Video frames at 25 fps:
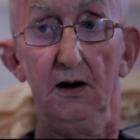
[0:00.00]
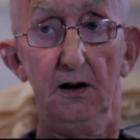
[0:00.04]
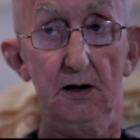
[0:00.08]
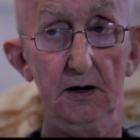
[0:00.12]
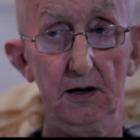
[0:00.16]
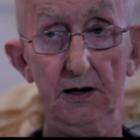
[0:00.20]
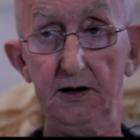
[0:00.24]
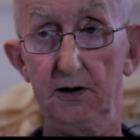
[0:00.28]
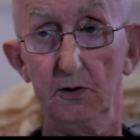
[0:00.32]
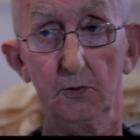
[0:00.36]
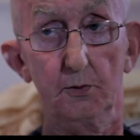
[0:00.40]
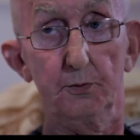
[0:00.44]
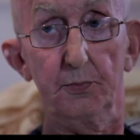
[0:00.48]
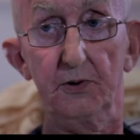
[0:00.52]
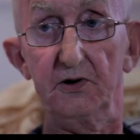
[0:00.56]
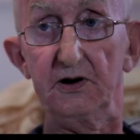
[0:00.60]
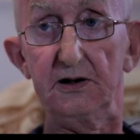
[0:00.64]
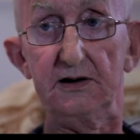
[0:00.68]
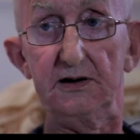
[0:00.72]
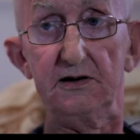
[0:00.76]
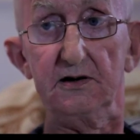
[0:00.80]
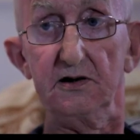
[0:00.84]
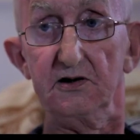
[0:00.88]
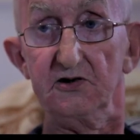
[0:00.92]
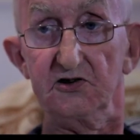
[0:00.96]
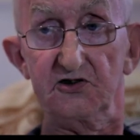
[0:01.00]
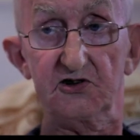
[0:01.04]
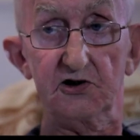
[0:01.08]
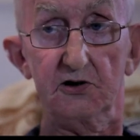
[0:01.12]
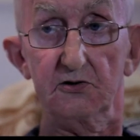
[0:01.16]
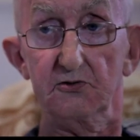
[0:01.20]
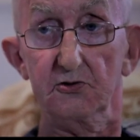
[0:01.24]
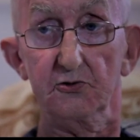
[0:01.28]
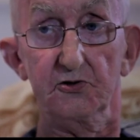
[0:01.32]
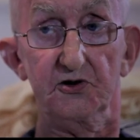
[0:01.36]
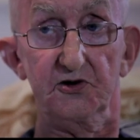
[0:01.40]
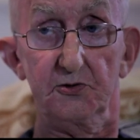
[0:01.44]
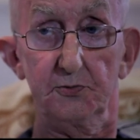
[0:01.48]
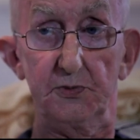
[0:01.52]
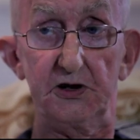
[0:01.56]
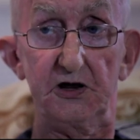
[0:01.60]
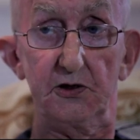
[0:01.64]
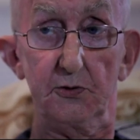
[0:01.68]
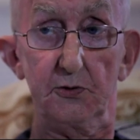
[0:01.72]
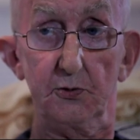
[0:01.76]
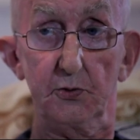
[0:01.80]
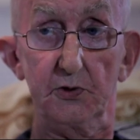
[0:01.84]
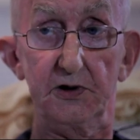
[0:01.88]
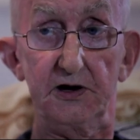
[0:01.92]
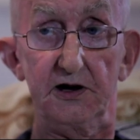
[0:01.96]
Liam Brittan and Cyril
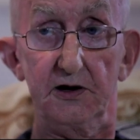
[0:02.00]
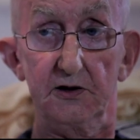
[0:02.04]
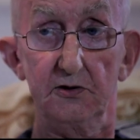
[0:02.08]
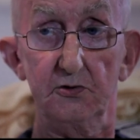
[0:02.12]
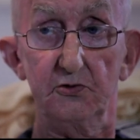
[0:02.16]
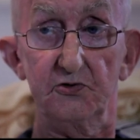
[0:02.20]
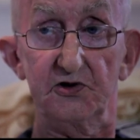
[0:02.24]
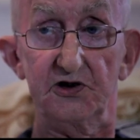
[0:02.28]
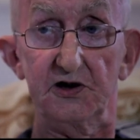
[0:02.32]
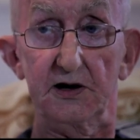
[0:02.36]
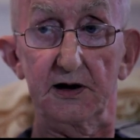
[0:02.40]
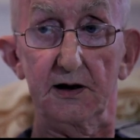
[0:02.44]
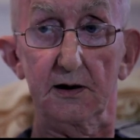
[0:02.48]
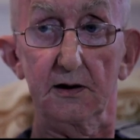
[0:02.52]
Smith were using.